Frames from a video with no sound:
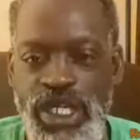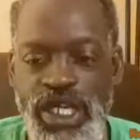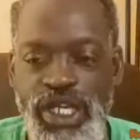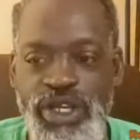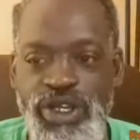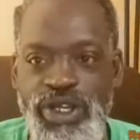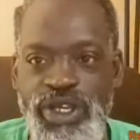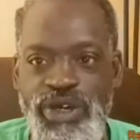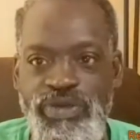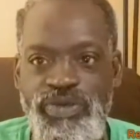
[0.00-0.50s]
I
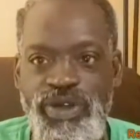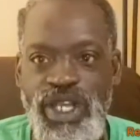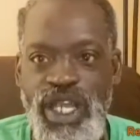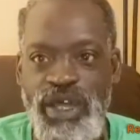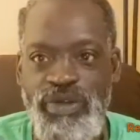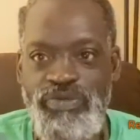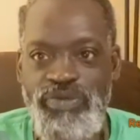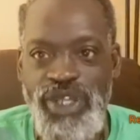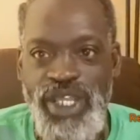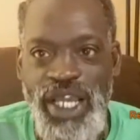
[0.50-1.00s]
know y'all be
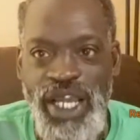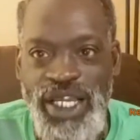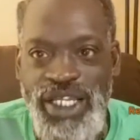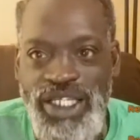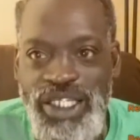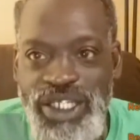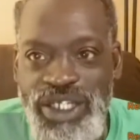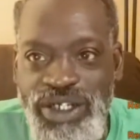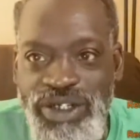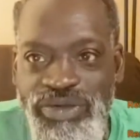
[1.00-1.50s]
like, but hi,
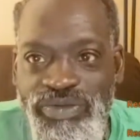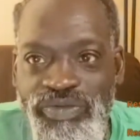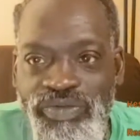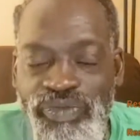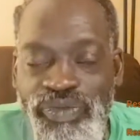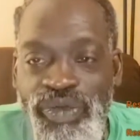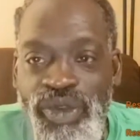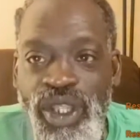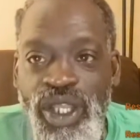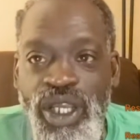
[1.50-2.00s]
Tim.
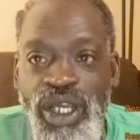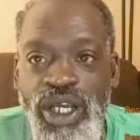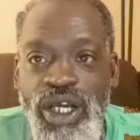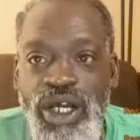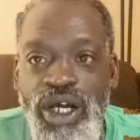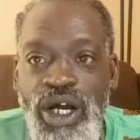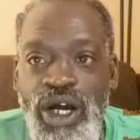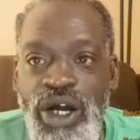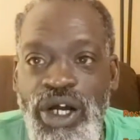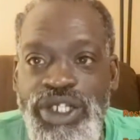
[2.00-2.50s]

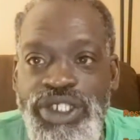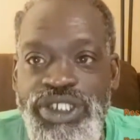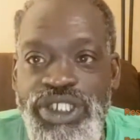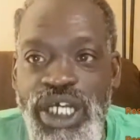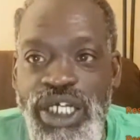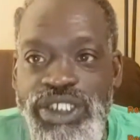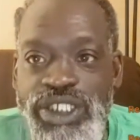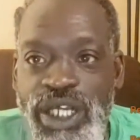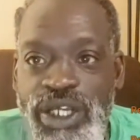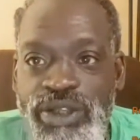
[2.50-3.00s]
All right,
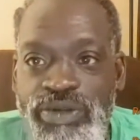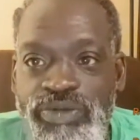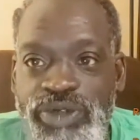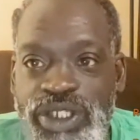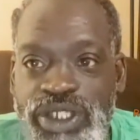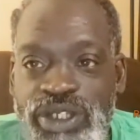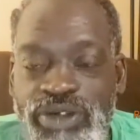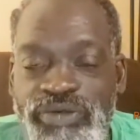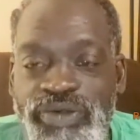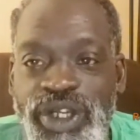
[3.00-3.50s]
shouts out to
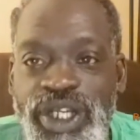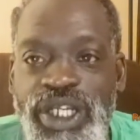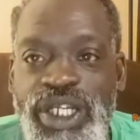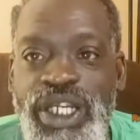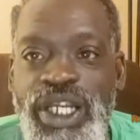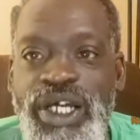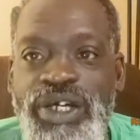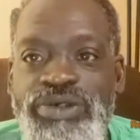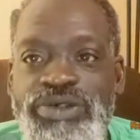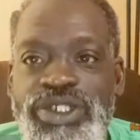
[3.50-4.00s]
Miss Navita
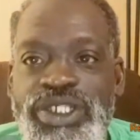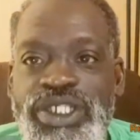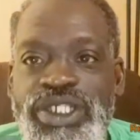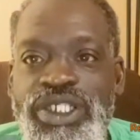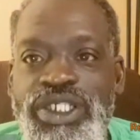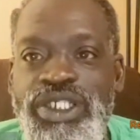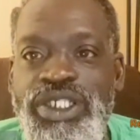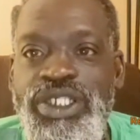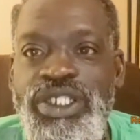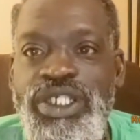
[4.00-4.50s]
Nelson.